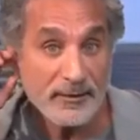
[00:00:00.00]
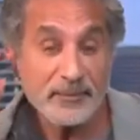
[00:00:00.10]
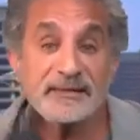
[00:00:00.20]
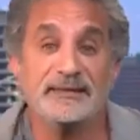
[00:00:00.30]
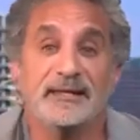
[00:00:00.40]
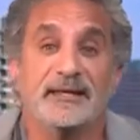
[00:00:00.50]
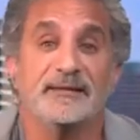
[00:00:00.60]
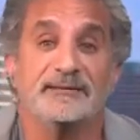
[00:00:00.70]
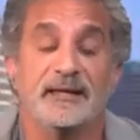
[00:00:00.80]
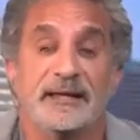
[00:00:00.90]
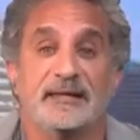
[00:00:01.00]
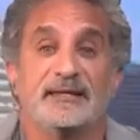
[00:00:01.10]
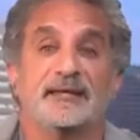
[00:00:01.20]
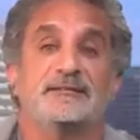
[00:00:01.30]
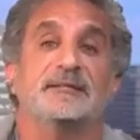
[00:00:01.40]
But the thing is,
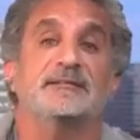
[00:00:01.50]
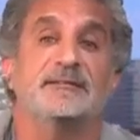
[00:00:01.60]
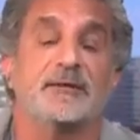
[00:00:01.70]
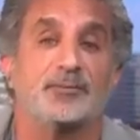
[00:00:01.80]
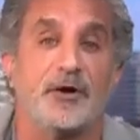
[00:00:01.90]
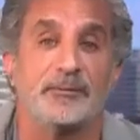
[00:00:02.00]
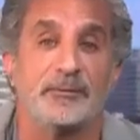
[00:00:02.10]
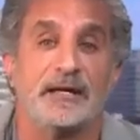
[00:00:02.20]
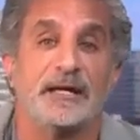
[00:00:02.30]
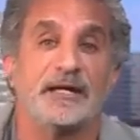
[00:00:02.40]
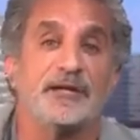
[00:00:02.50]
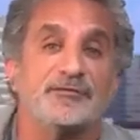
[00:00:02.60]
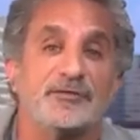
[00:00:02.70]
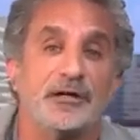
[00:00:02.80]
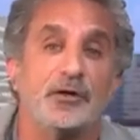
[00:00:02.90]
this is the problem.
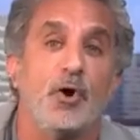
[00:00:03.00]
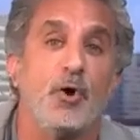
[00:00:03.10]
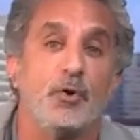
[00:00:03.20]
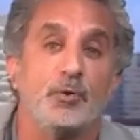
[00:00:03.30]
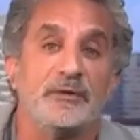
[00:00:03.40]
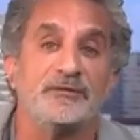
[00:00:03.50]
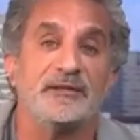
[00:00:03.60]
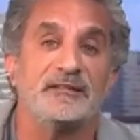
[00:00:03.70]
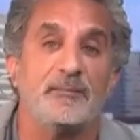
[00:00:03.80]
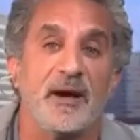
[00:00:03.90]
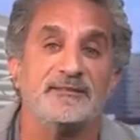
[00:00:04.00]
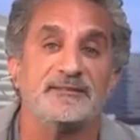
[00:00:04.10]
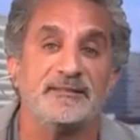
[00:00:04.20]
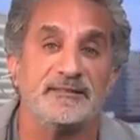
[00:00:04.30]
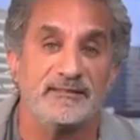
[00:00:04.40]
Israel always
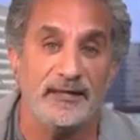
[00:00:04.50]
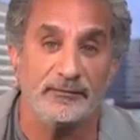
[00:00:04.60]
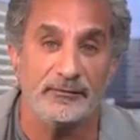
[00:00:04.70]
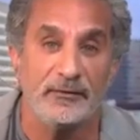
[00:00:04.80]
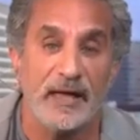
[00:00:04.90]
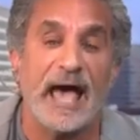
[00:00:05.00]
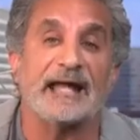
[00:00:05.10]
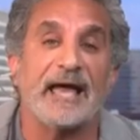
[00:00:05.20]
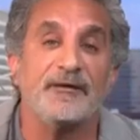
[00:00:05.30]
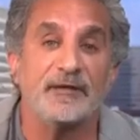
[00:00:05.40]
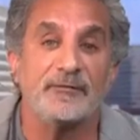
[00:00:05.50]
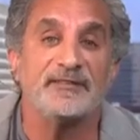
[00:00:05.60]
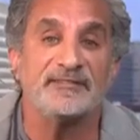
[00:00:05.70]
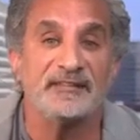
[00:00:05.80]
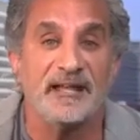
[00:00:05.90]
victimizes itself, and I have never
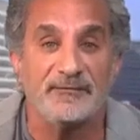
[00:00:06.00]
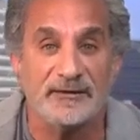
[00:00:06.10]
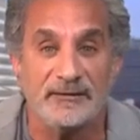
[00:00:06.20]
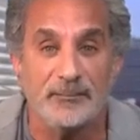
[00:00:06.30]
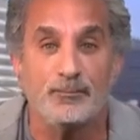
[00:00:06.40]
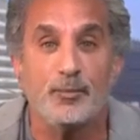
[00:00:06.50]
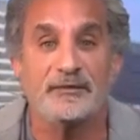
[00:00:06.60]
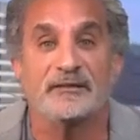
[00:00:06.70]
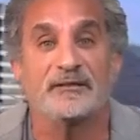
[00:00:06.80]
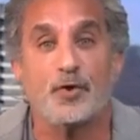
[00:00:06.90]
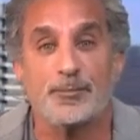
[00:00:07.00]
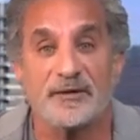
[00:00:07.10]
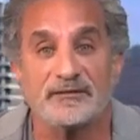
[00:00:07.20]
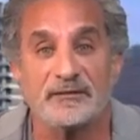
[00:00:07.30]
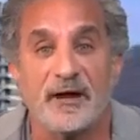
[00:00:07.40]
seen a victim putting their
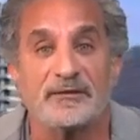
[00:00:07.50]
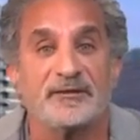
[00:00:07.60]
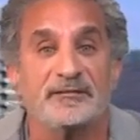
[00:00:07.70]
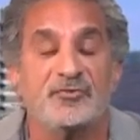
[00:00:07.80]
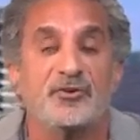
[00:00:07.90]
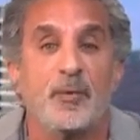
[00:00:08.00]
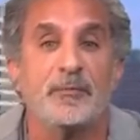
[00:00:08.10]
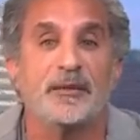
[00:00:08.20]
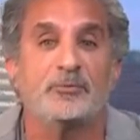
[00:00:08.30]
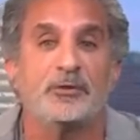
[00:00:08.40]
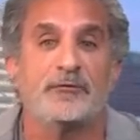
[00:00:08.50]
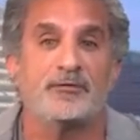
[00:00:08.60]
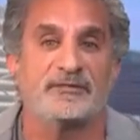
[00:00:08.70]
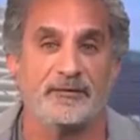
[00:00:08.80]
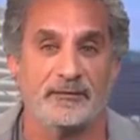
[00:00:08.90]
oppressor under siege and bombing them
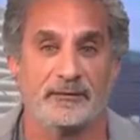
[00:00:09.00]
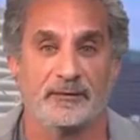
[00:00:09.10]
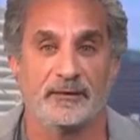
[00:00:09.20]
24/7.